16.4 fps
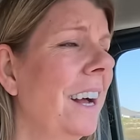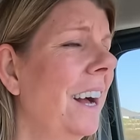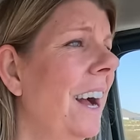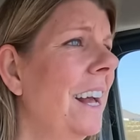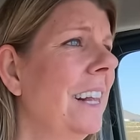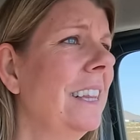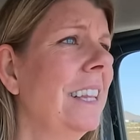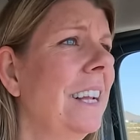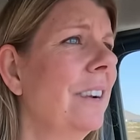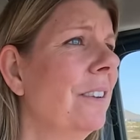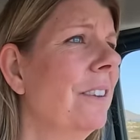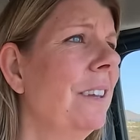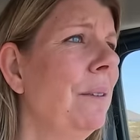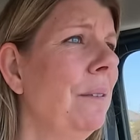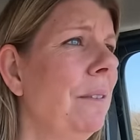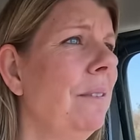I
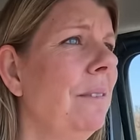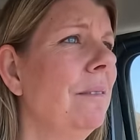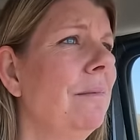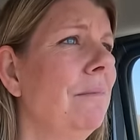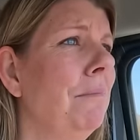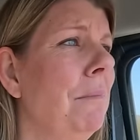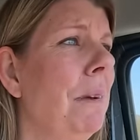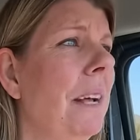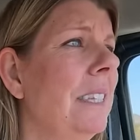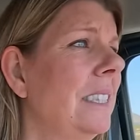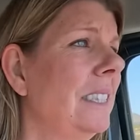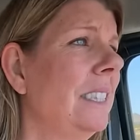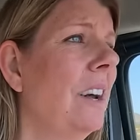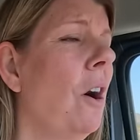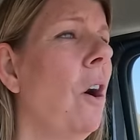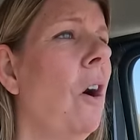literally
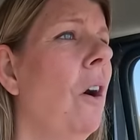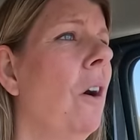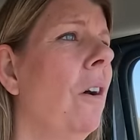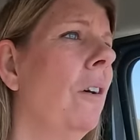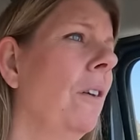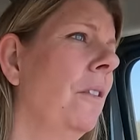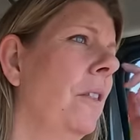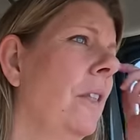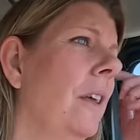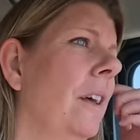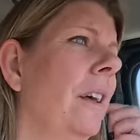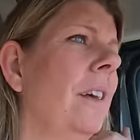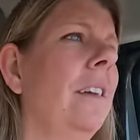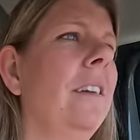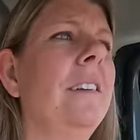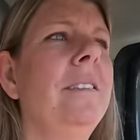missed all
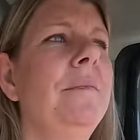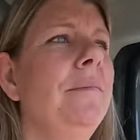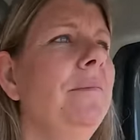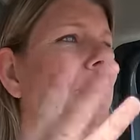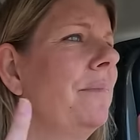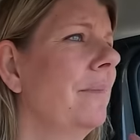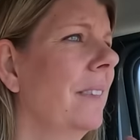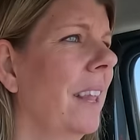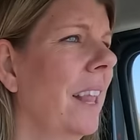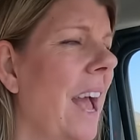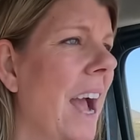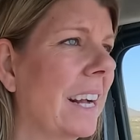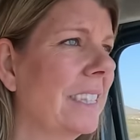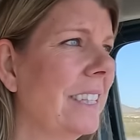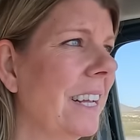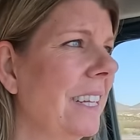the
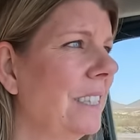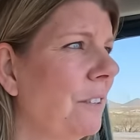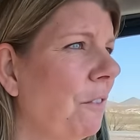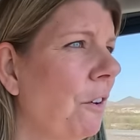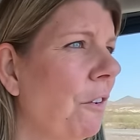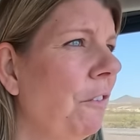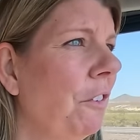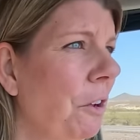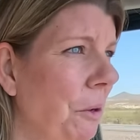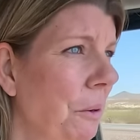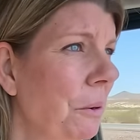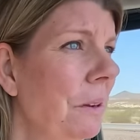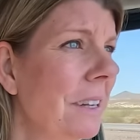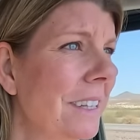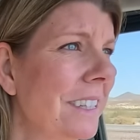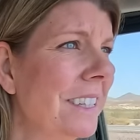exits for
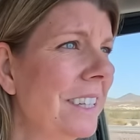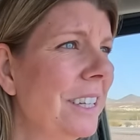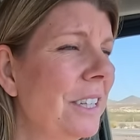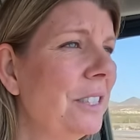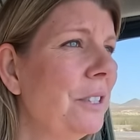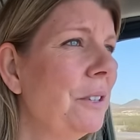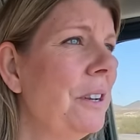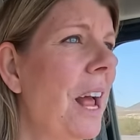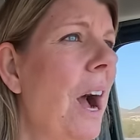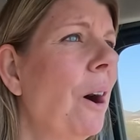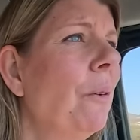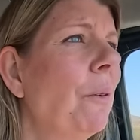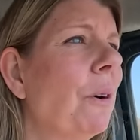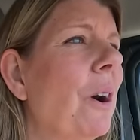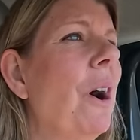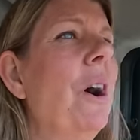food. So now
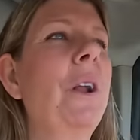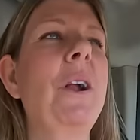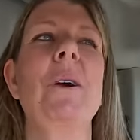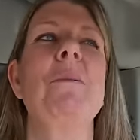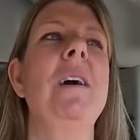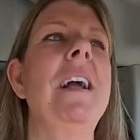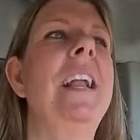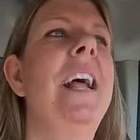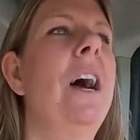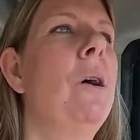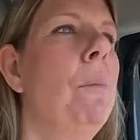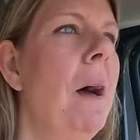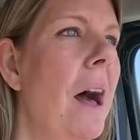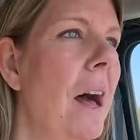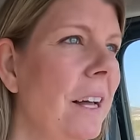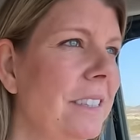we're on our way to El
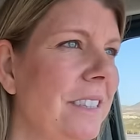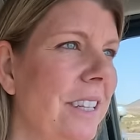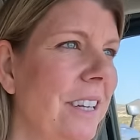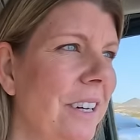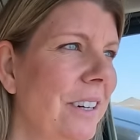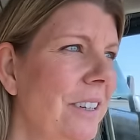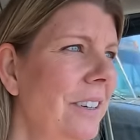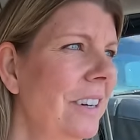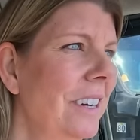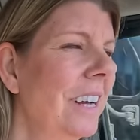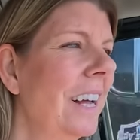Paso,